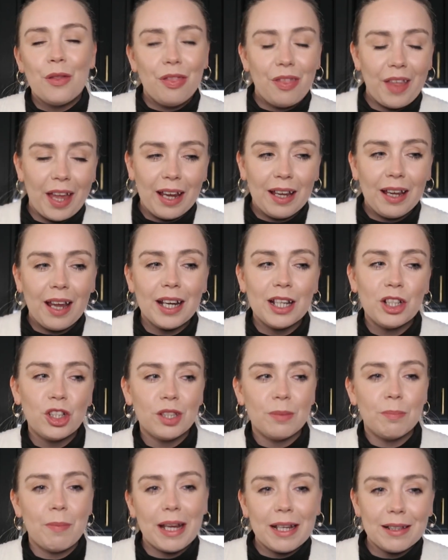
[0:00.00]
thing, and it
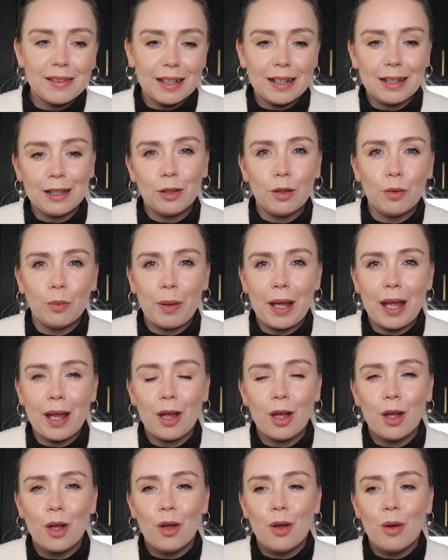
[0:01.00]
just makes it a little
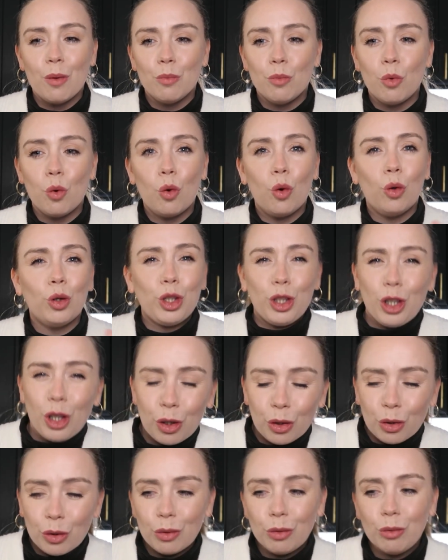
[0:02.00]
bit more
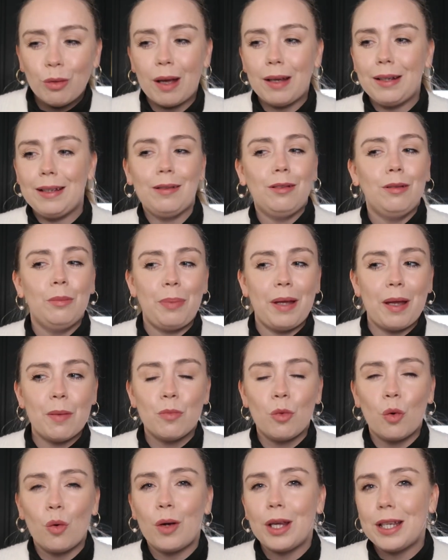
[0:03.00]
you, a little
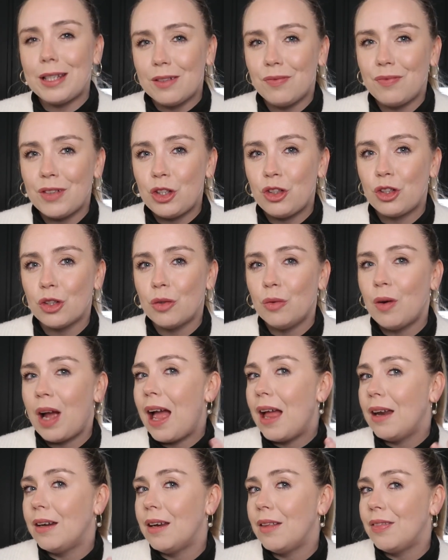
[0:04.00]
bit more individual.
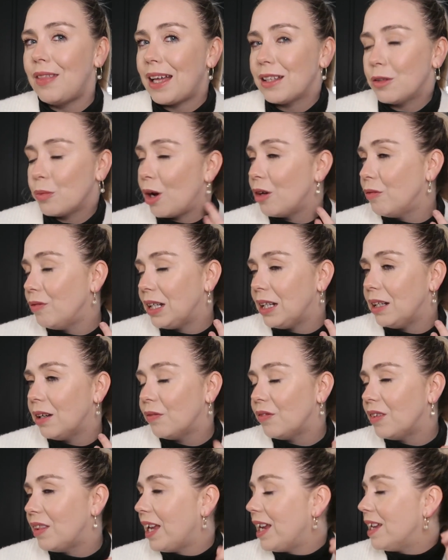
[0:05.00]
And that's why I really
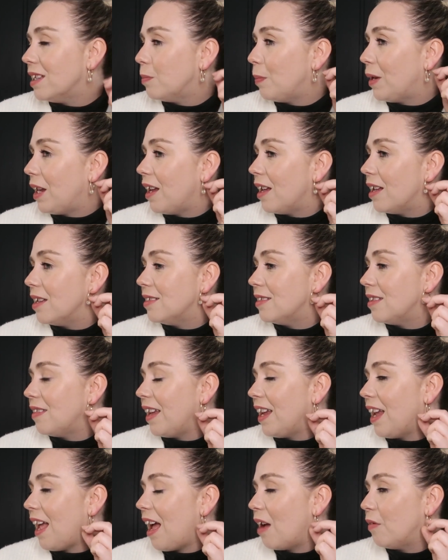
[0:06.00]
loved these, because
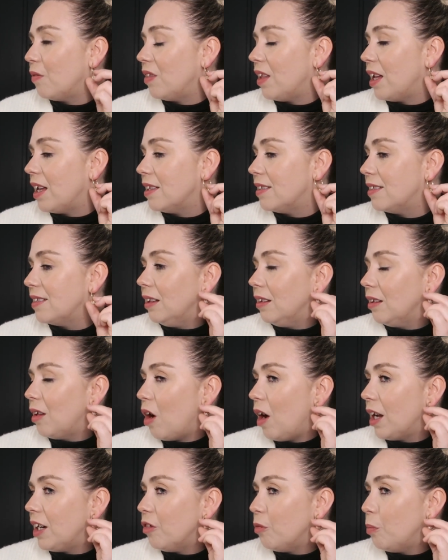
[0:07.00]
they have this little
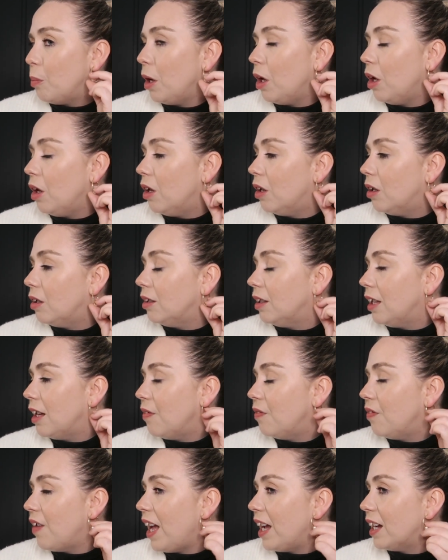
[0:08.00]
kind of pearl
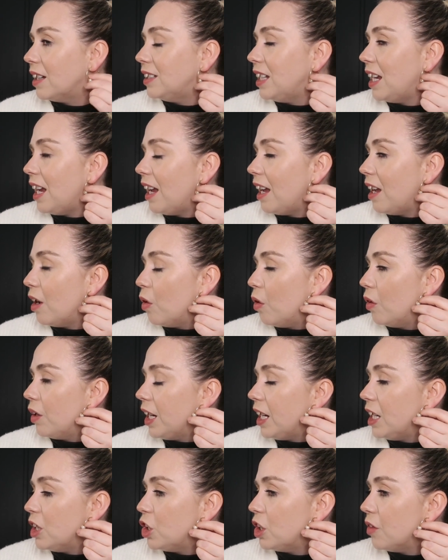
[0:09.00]
effect here on
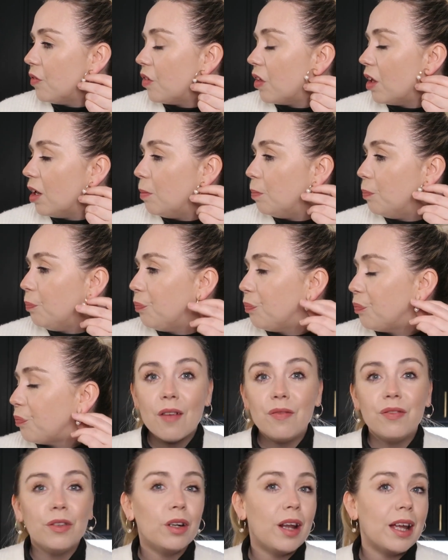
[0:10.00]
each of them.
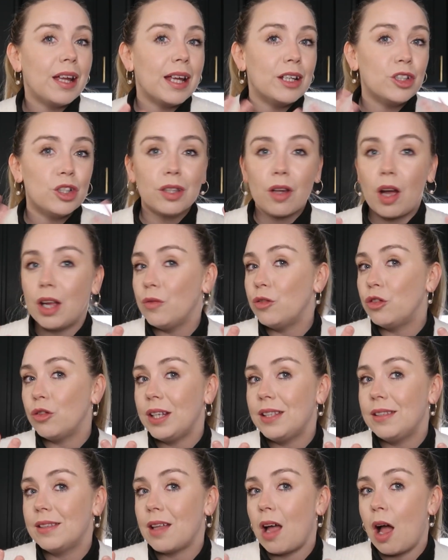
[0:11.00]
I feel like it just kind of
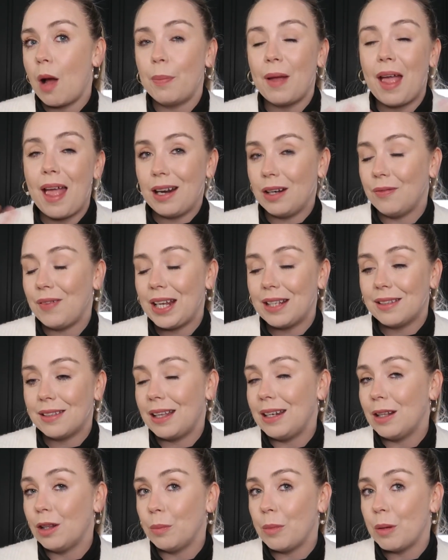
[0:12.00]
dresses it up, elevates
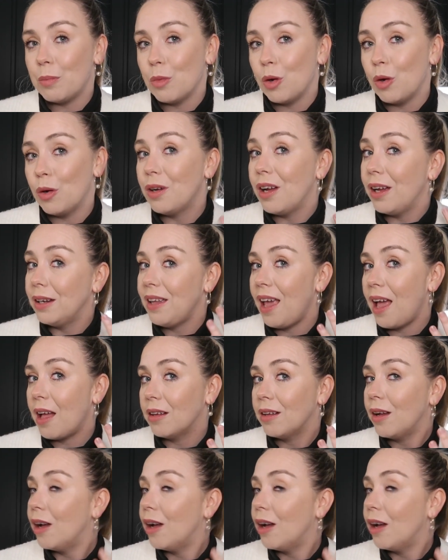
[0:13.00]
it a little bit more, and yeah,